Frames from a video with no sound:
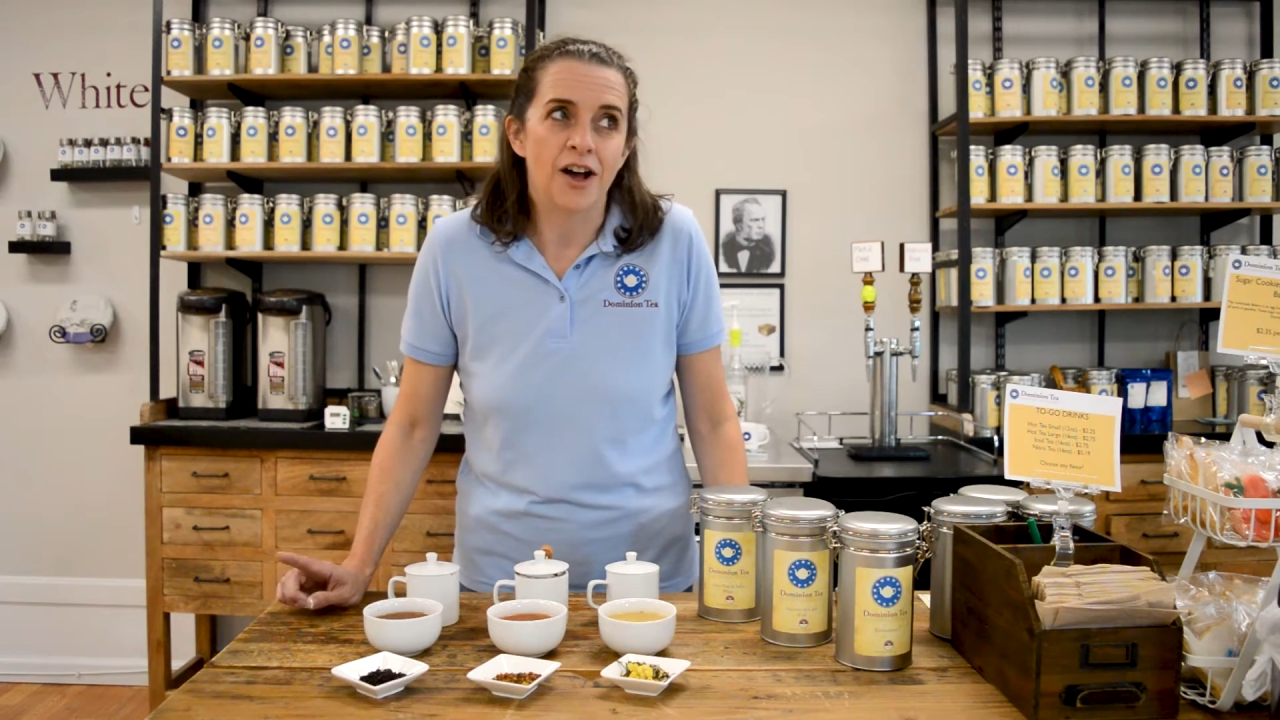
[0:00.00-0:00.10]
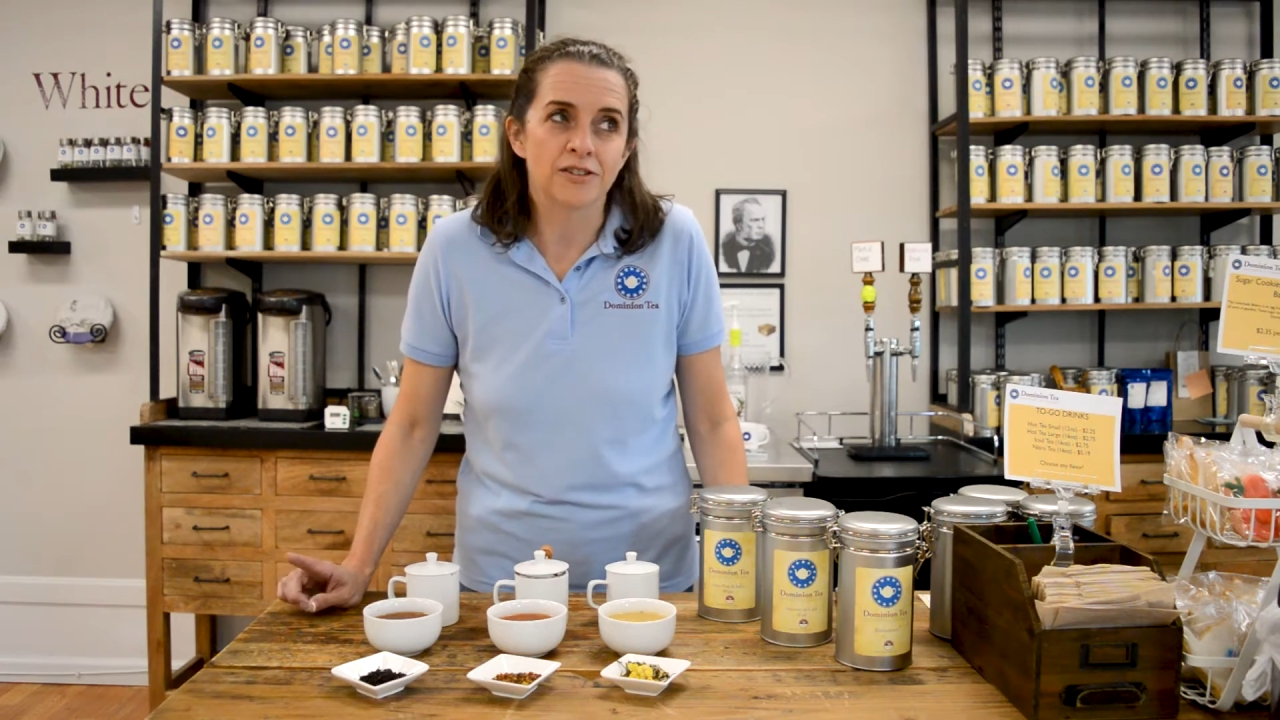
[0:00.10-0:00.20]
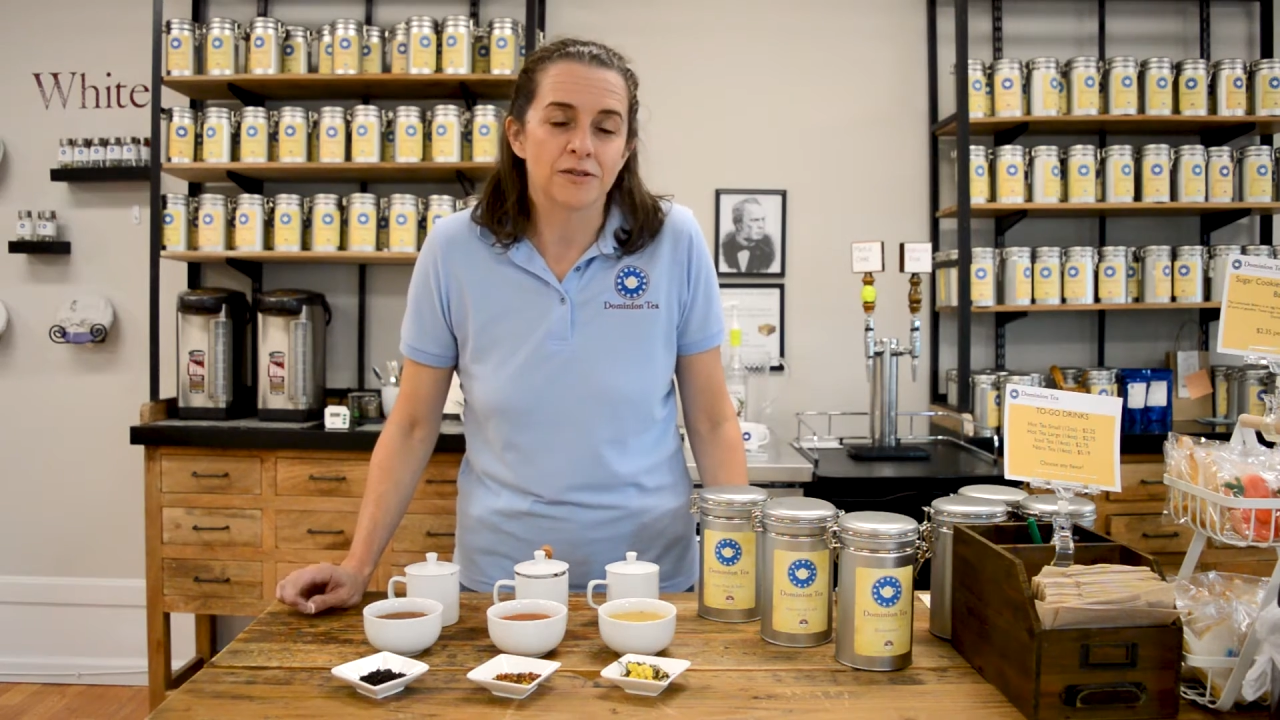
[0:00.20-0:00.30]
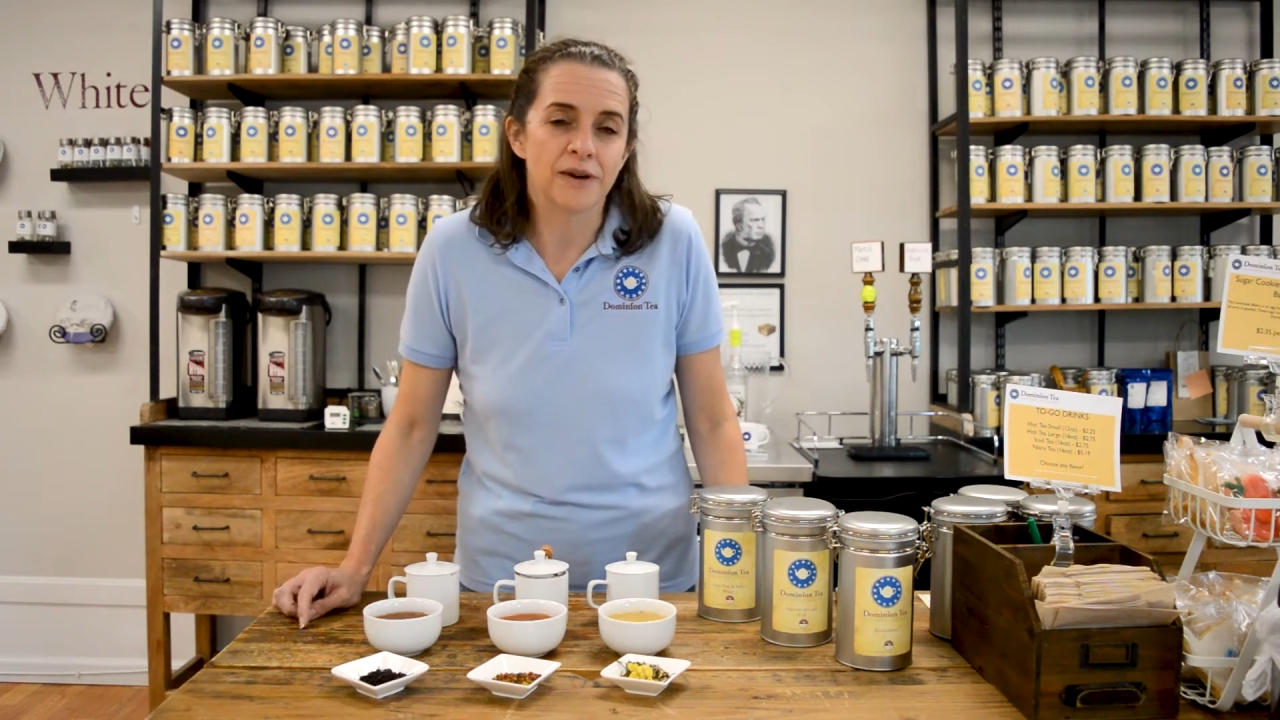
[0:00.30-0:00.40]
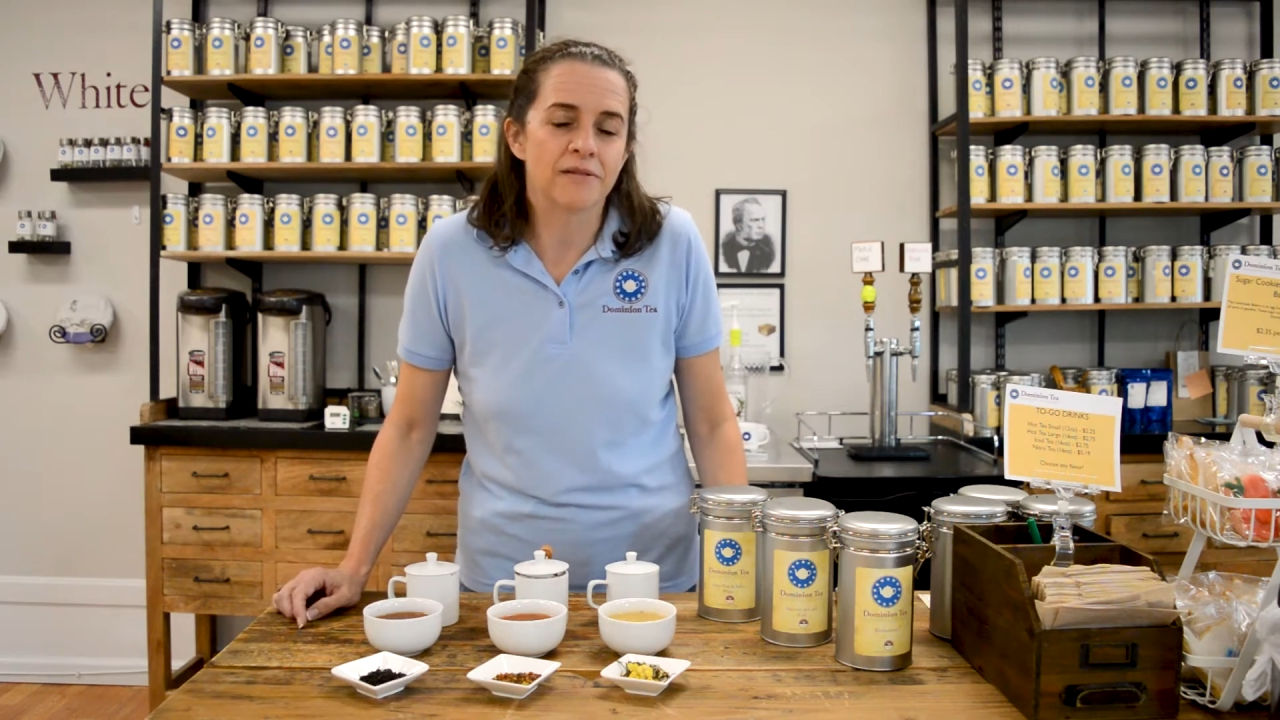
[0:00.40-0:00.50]

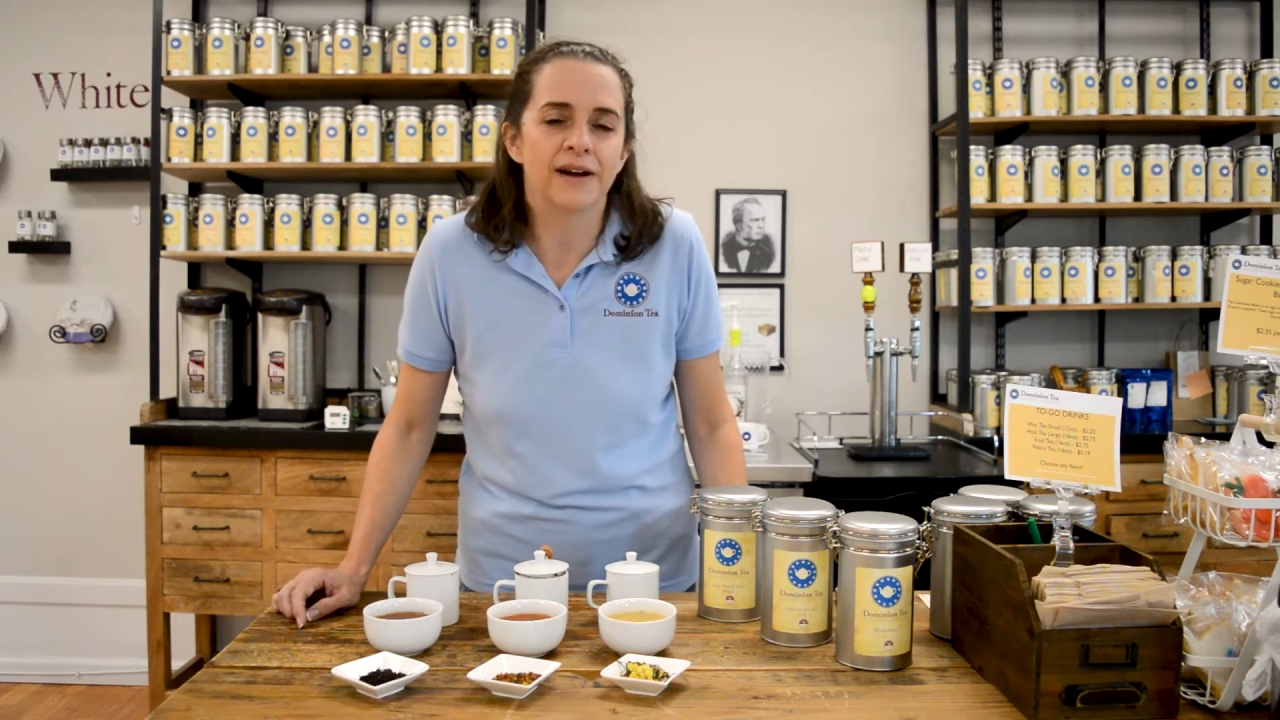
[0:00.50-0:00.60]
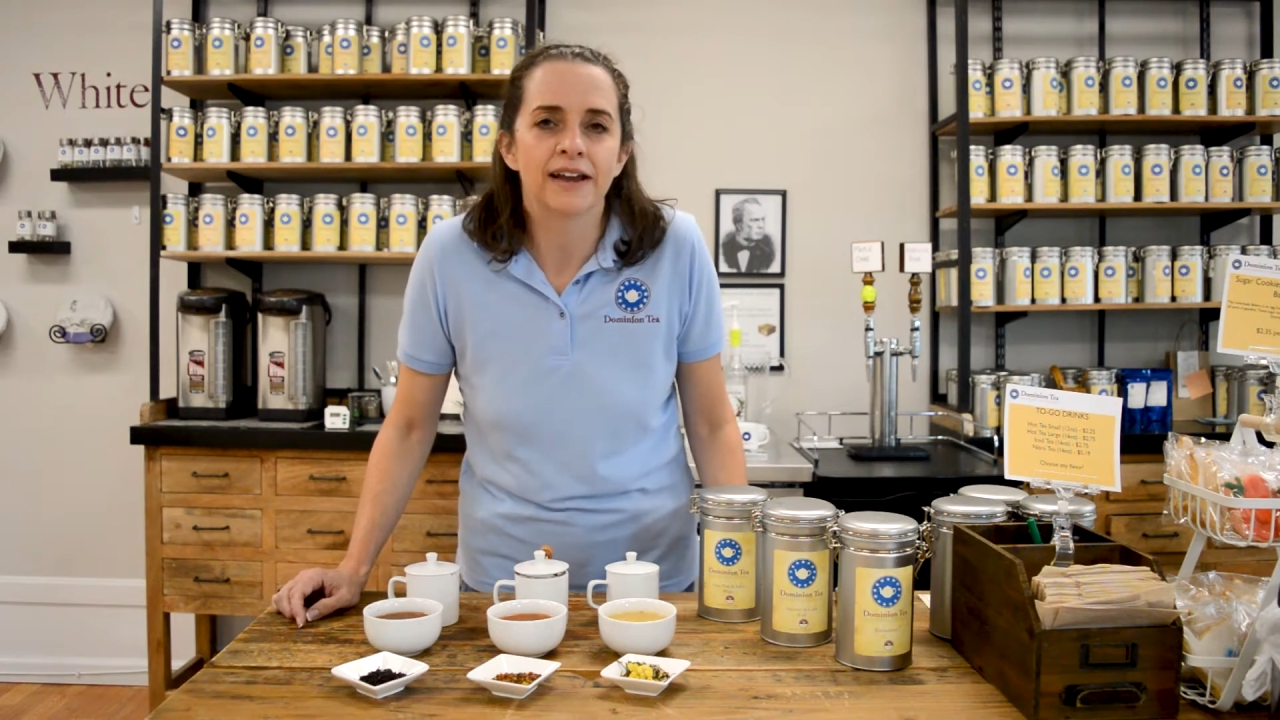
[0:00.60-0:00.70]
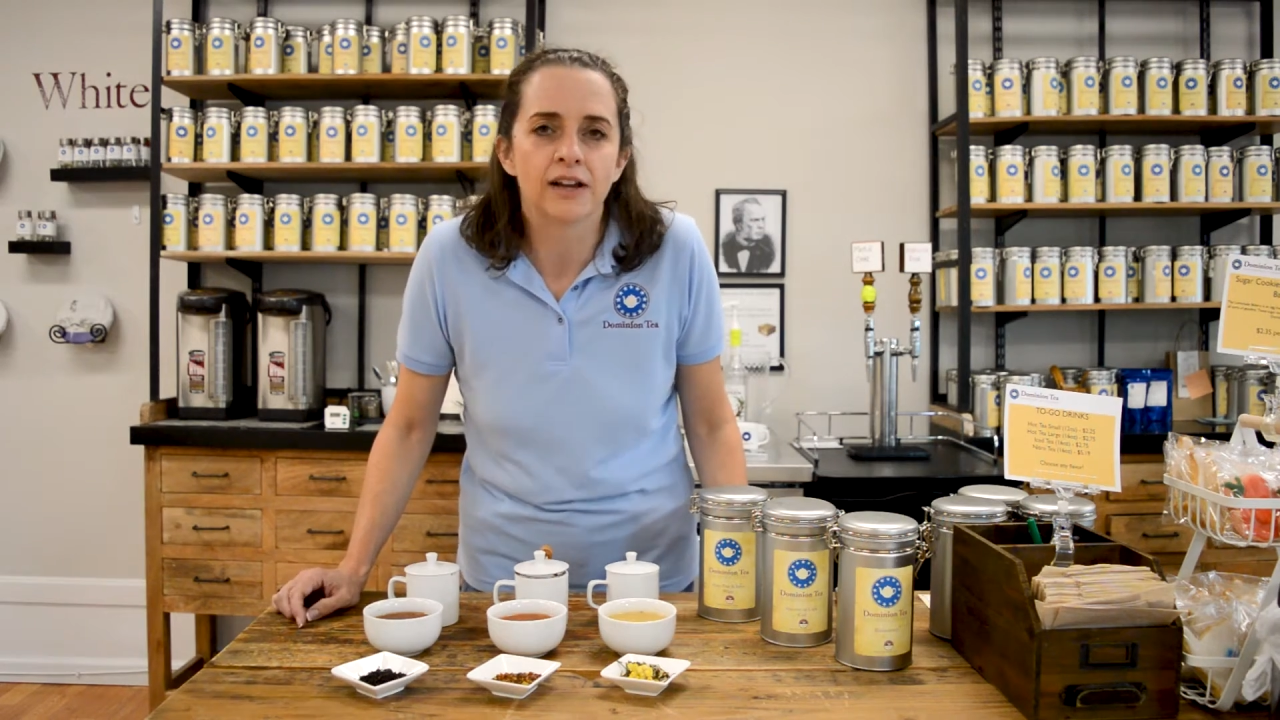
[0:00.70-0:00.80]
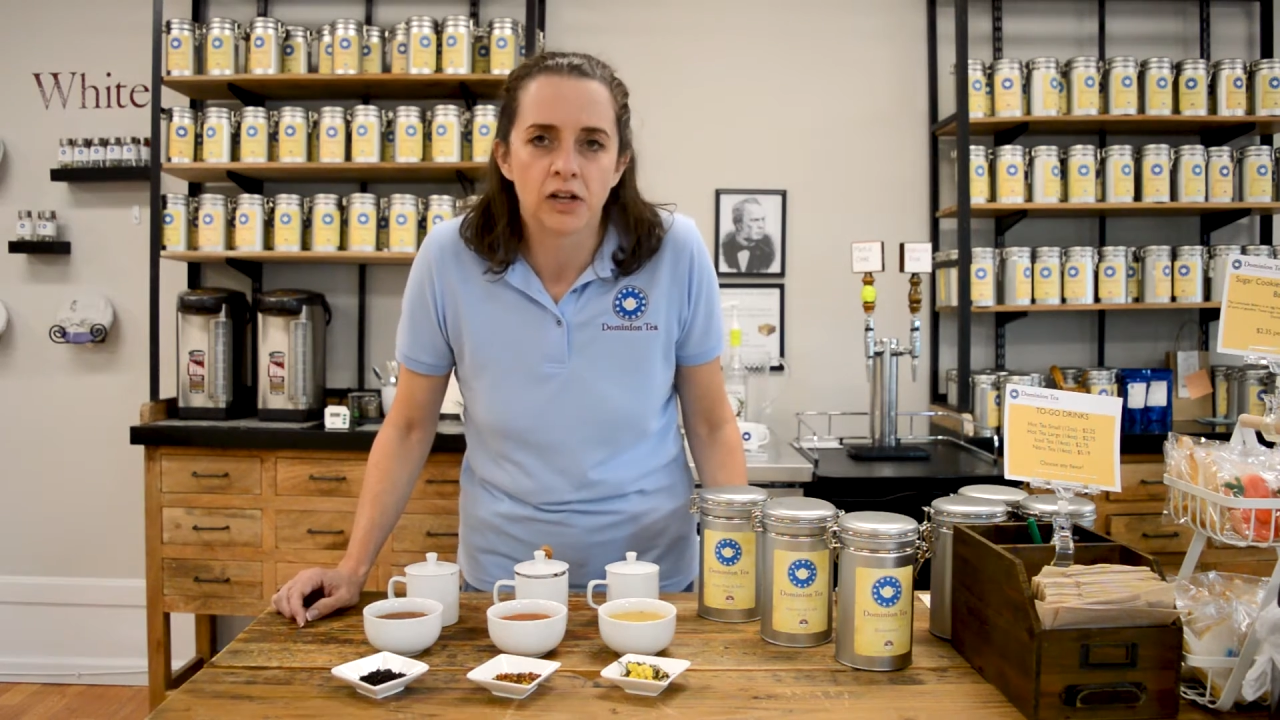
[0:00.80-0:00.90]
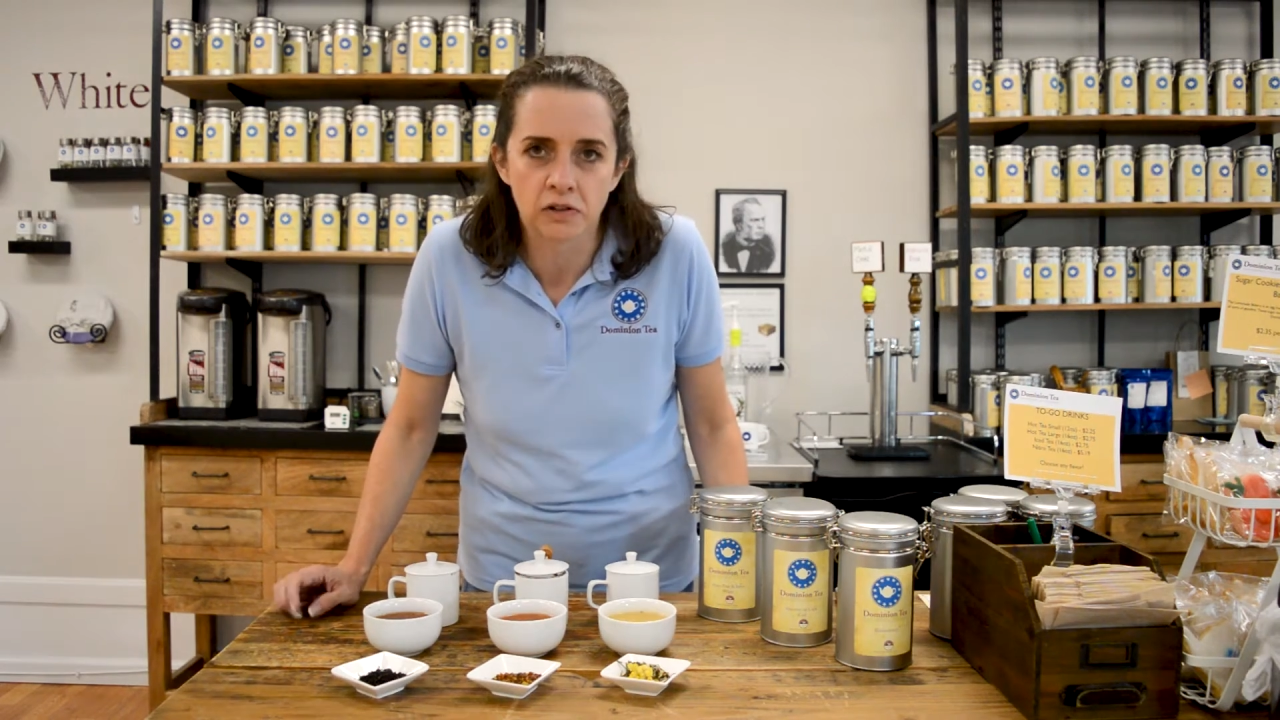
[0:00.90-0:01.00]
Also, by the way,